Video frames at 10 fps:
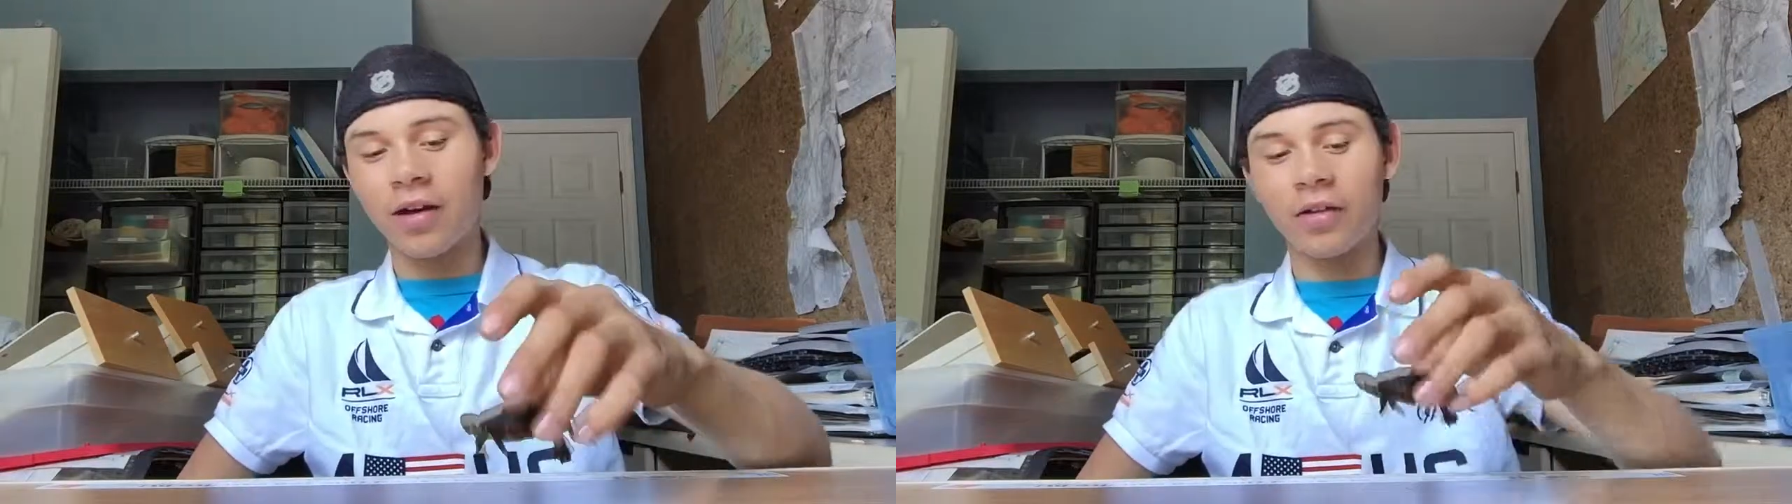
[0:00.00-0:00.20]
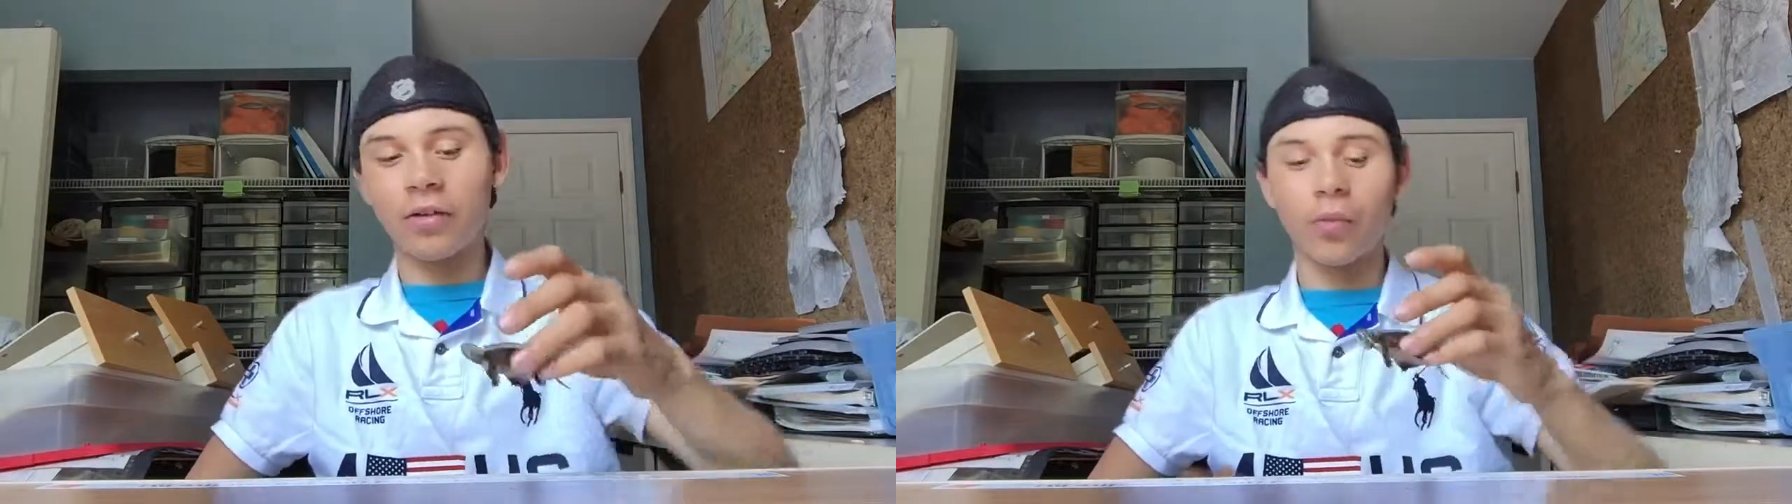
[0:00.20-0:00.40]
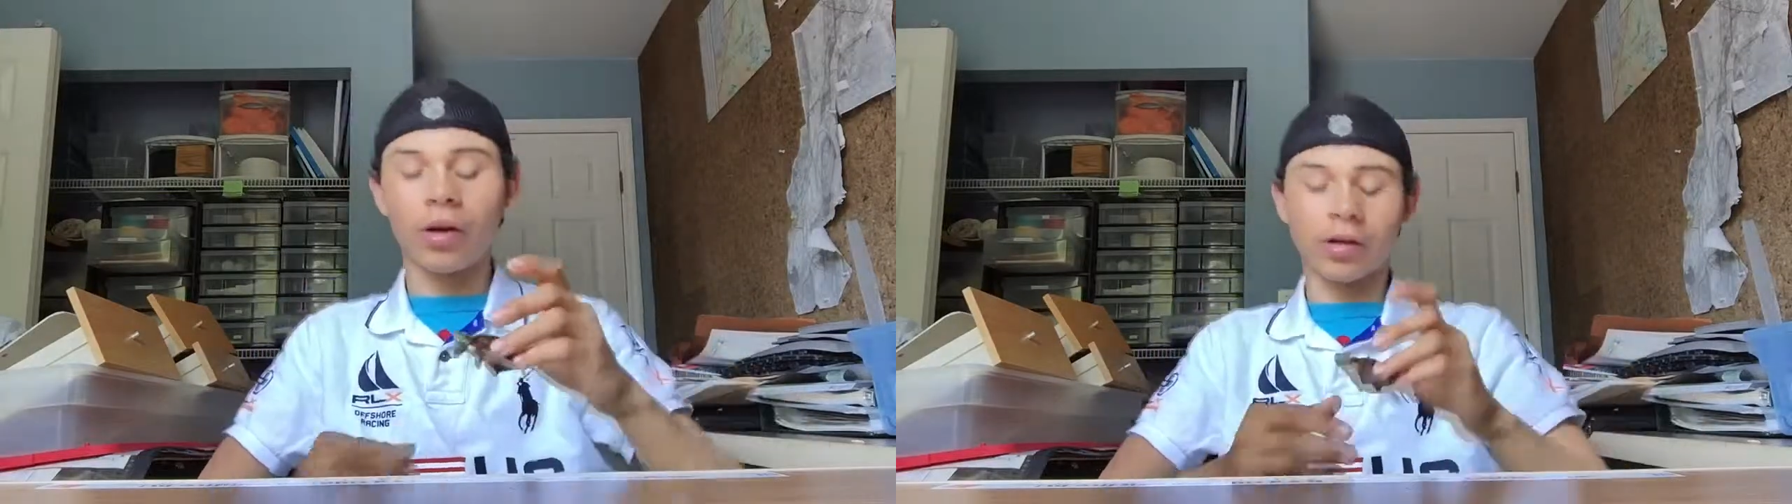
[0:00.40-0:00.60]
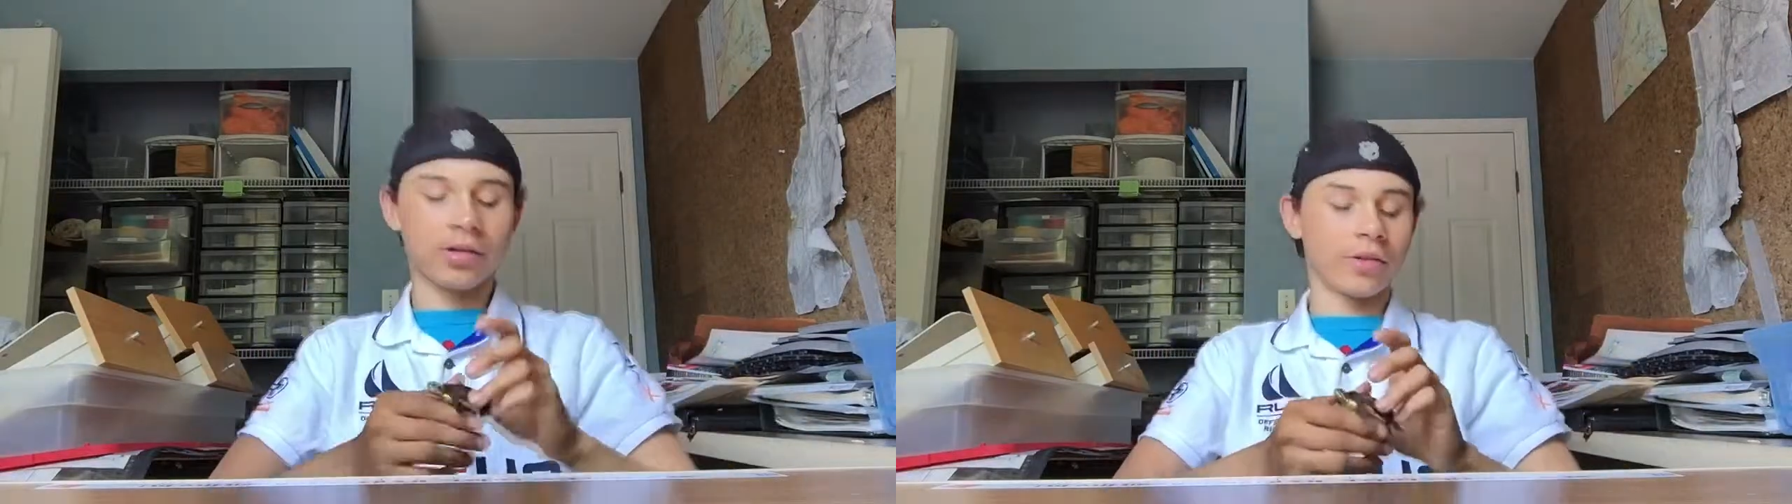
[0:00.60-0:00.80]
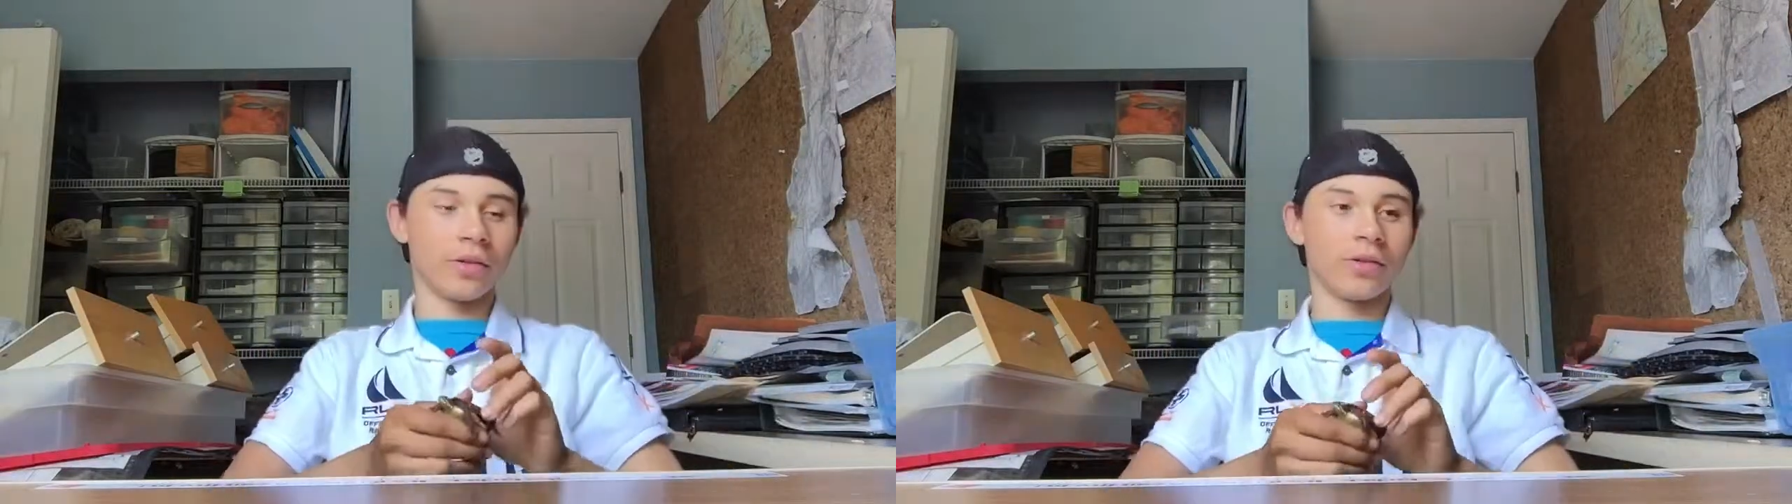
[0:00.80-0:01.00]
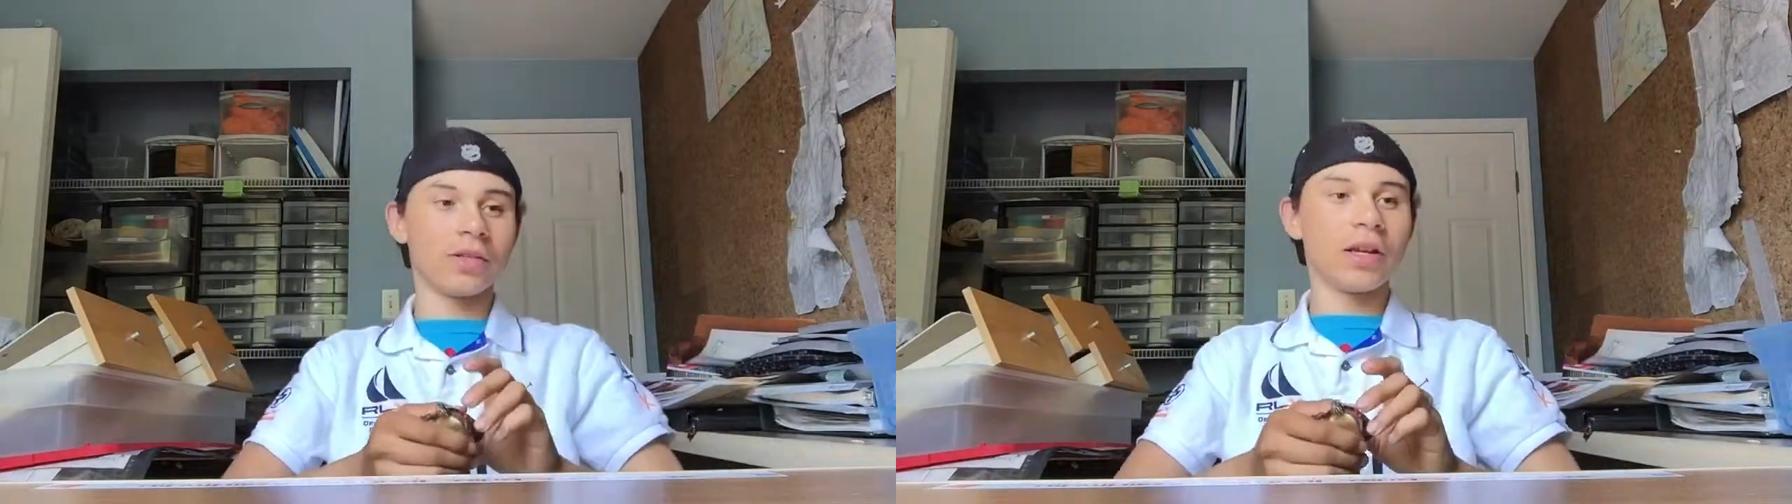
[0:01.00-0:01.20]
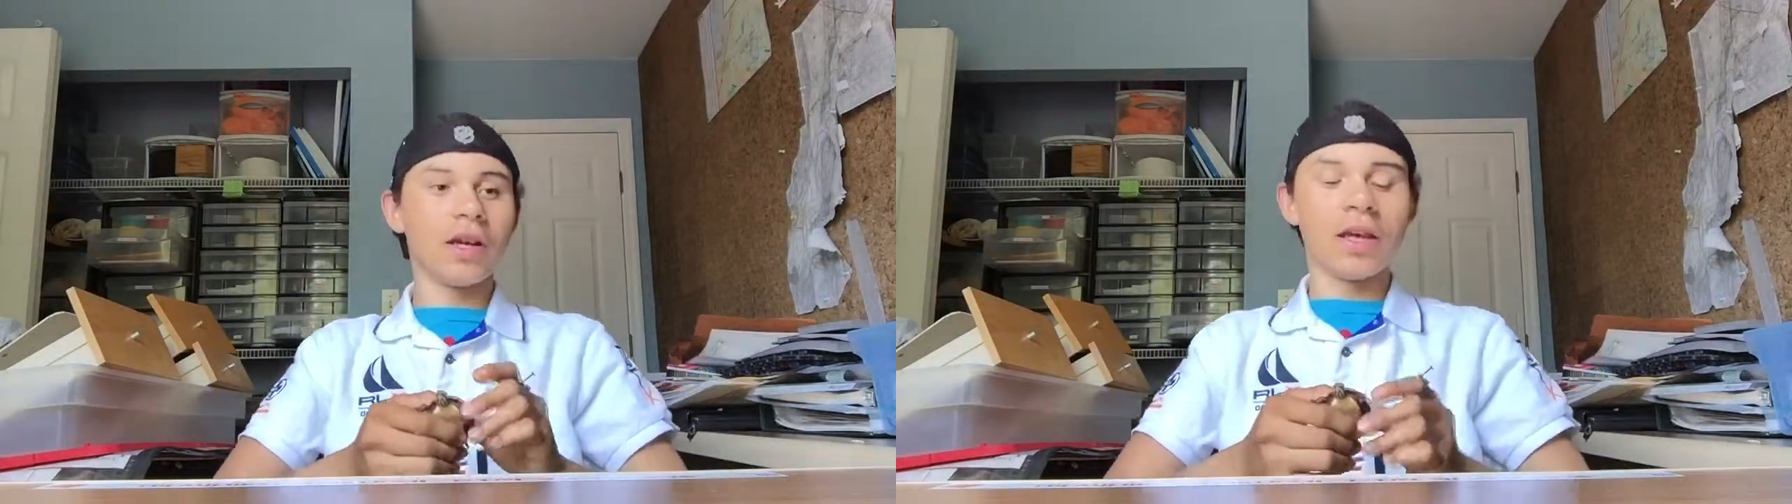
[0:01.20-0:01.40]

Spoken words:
other water turtles.